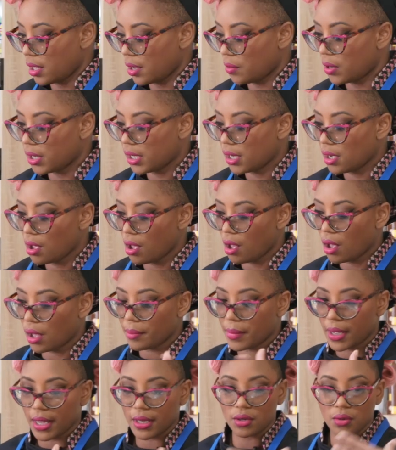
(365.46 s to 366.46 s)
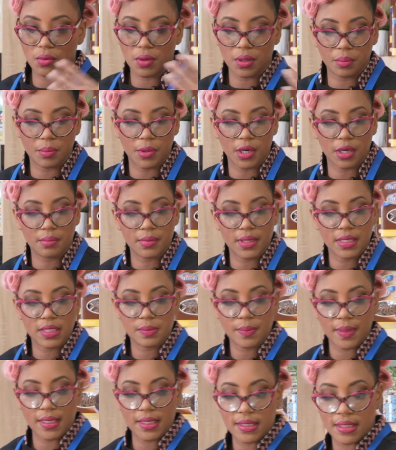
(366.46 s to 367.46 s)
I want it hot, but I don't want to burn my
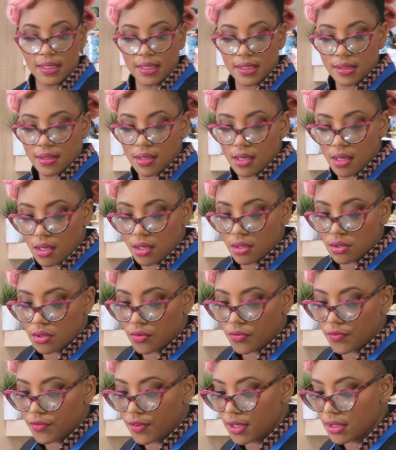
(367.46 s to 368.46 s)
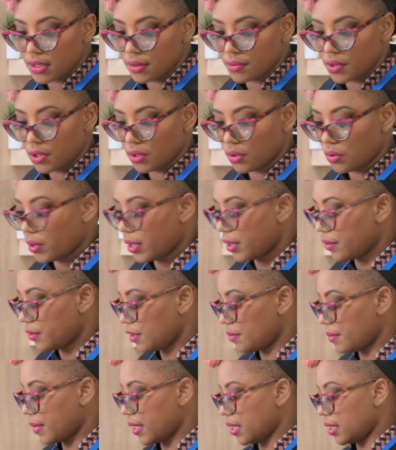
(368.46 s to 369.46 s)
spices. So first I'm gonna go in
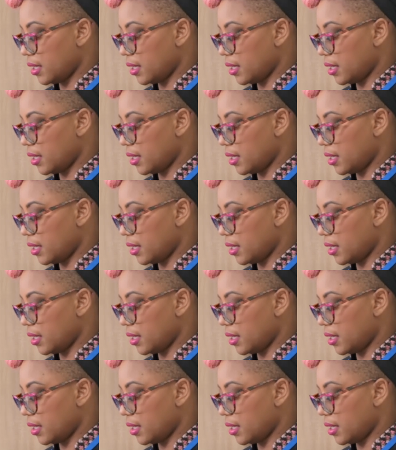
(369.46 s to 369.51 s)
with my